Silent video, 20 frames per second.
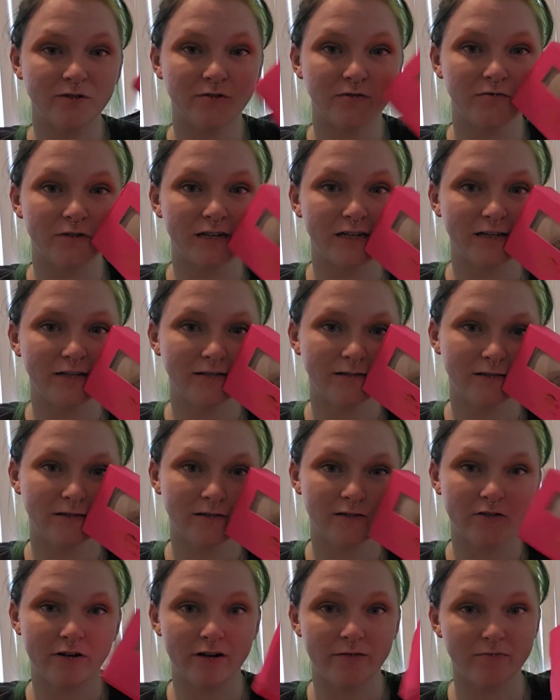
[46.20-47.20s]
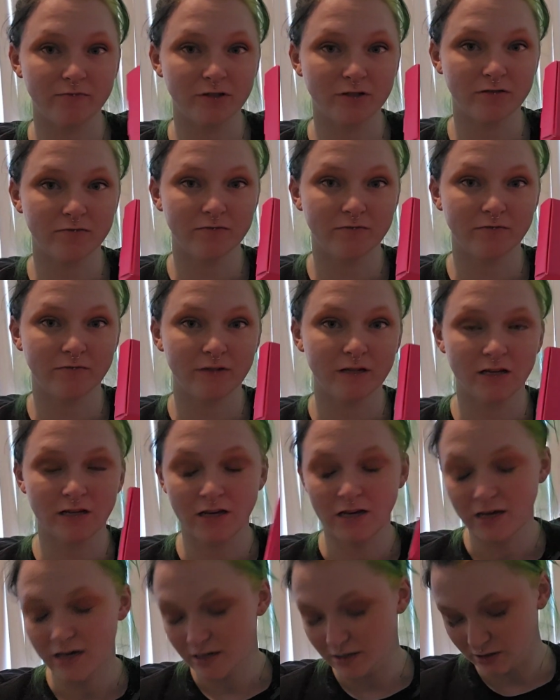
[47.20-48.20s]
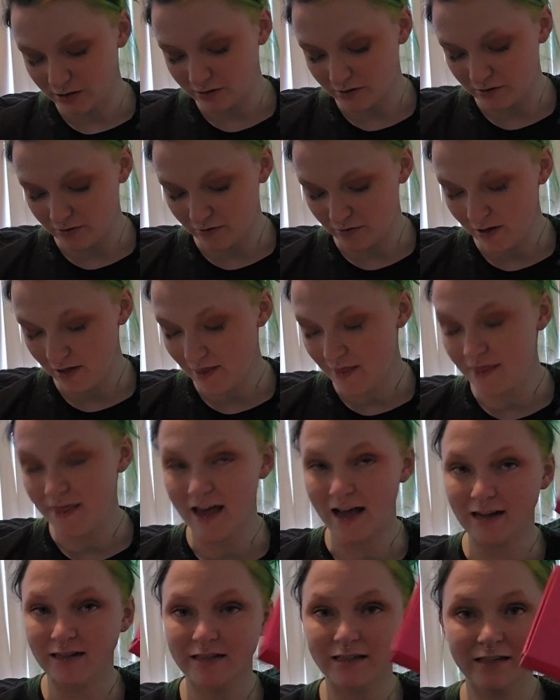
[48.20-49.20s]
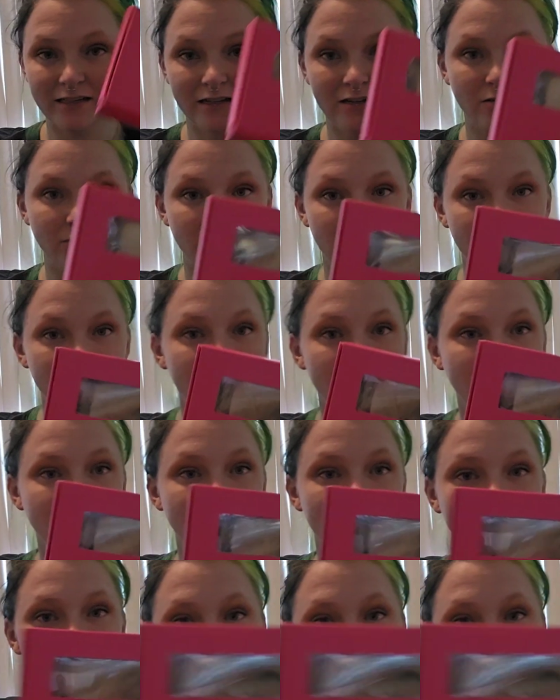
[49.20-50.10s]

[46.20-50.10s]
120 grams. So that's a little bit about